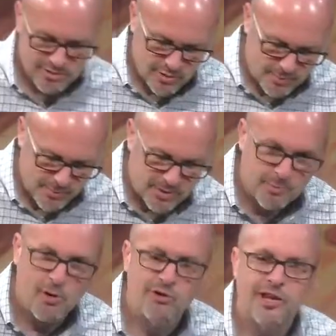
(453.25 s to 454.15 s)
So I put the
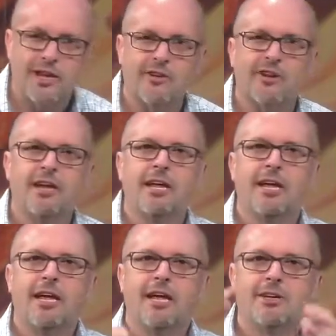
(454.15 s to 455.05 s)
ball down,
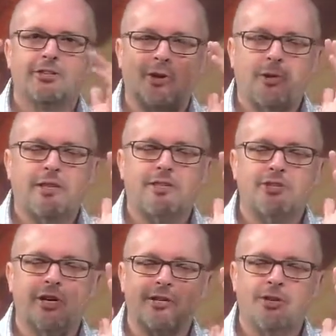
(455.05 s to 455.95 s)
don't hit the
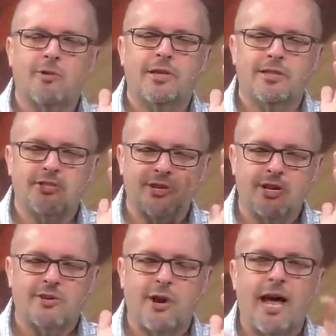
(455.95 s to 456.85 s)
shed, don't hit the shed.